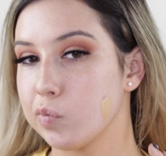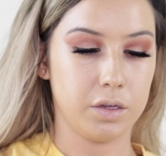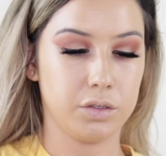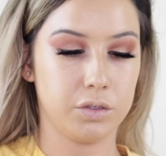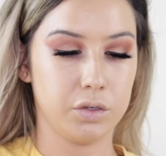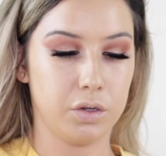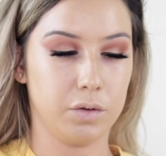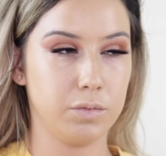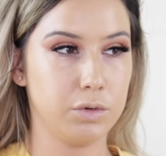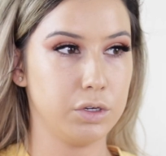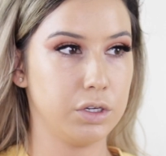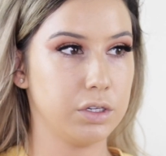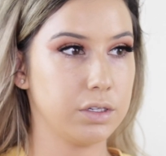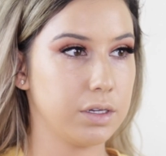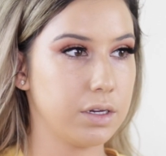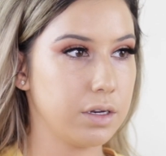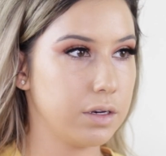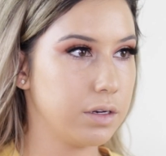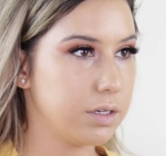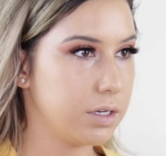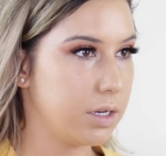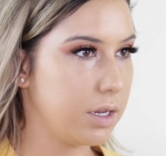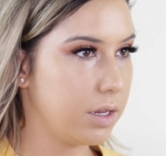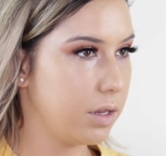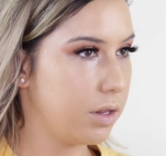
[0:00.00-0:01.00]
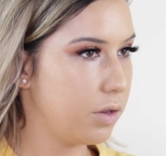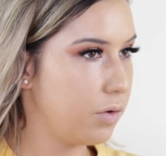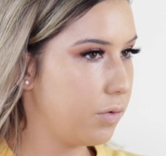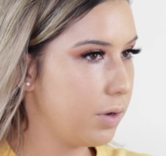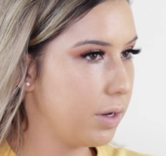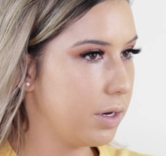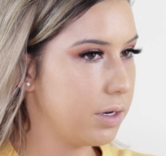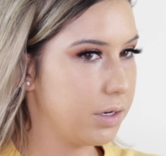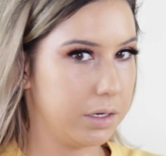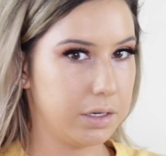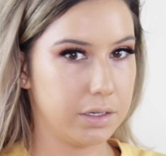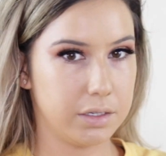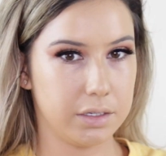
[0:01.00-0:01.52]
So I'm just
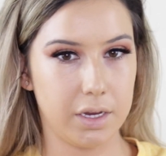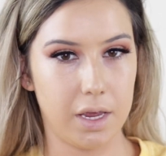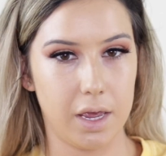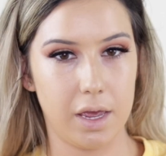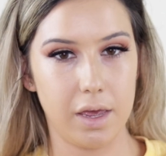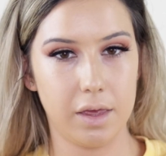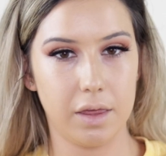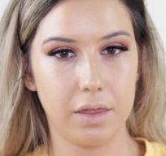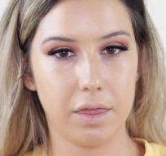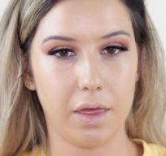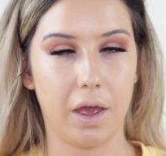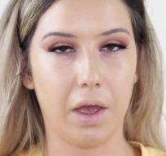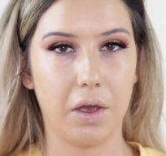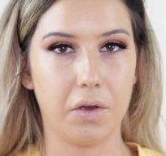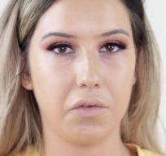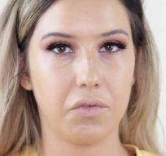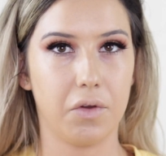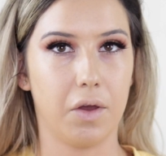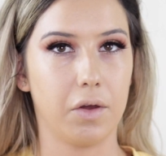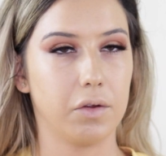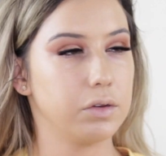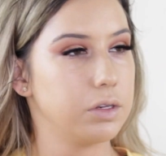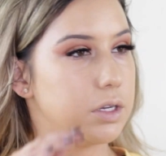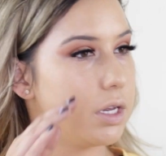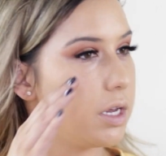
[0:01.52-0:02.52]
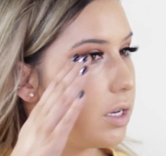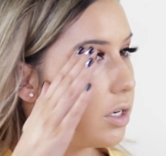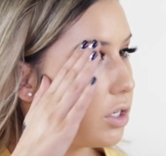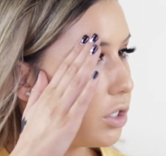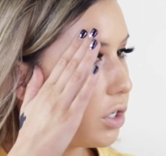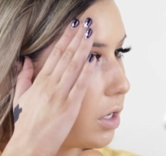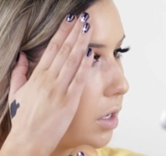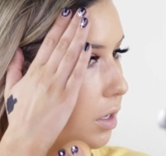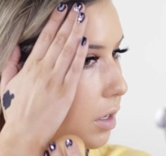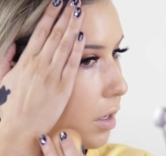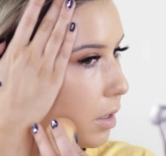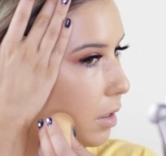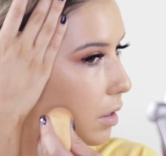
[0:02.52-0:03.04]
continuing to take that
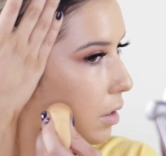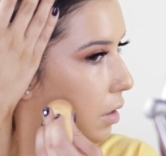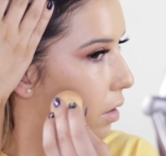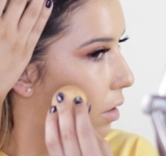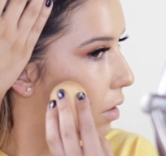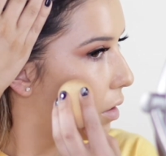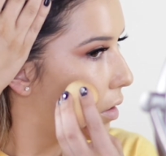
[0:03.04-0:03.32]
foundation.